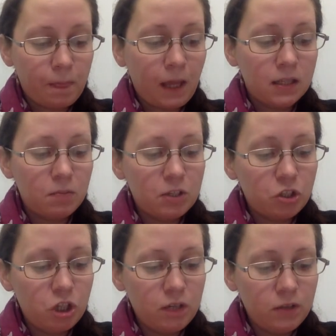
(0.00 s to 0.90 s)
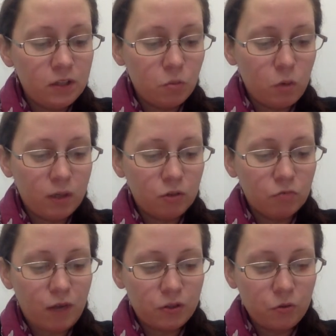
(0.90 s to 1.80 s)
as a mischievous wind
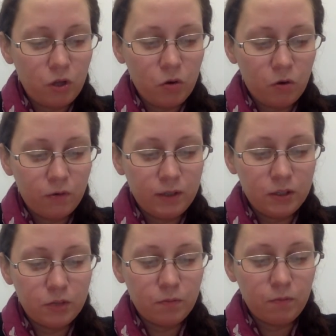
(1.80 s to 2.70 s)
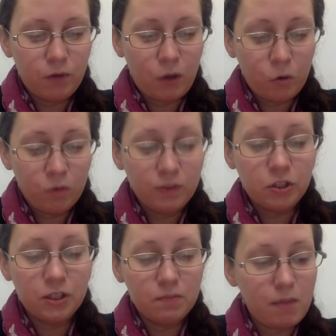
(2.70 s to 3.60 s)
rattled the
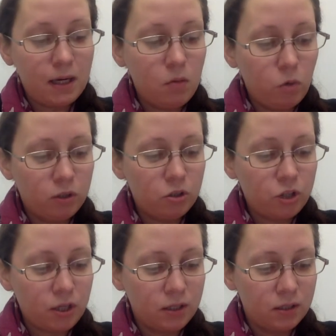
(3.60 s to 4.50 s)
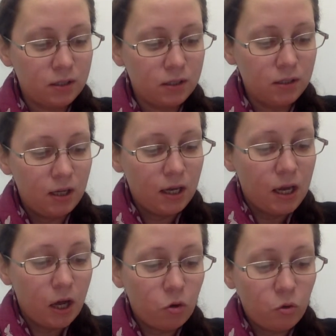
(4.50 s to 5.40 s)
orphanage's many wooden shutters.
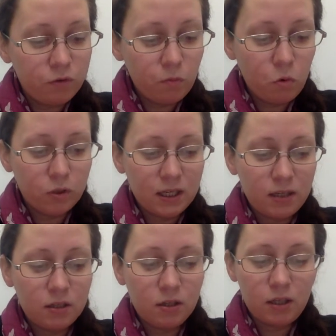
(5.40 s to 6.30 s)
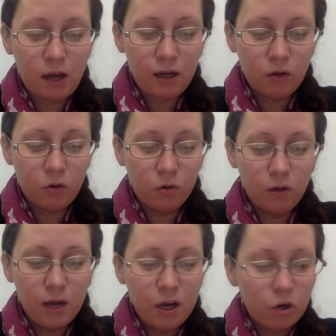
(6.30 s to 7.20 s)
An orphan walked into the dining hall,
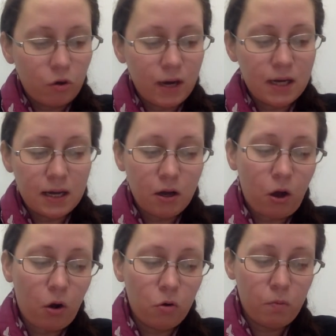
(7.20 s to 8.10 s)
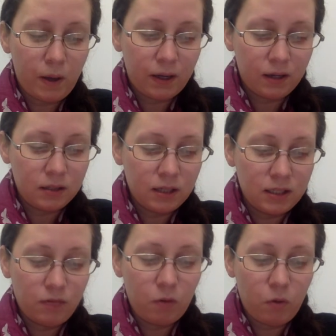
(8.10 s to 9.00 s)
cradling a coal bucket as
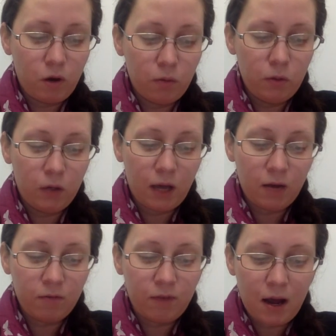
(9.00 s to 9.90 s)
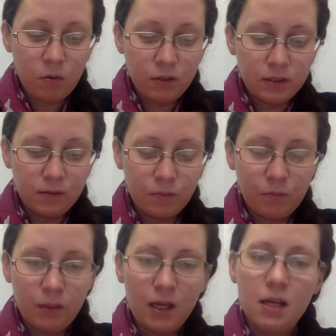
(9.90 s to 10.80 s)
if it were a bouquet of flowers.
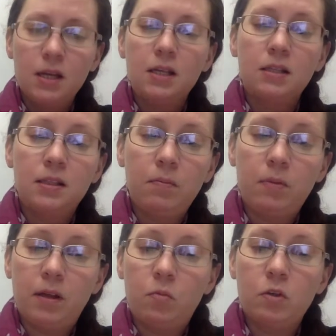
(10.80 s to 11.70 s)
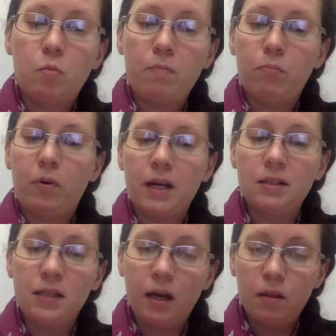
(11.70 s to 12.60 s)
Something was whimpering
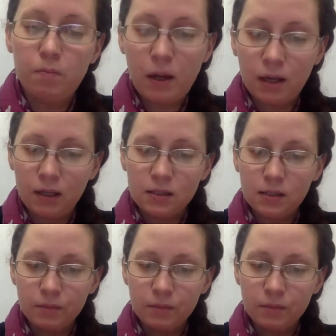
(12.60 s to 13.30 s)
inside the bucket.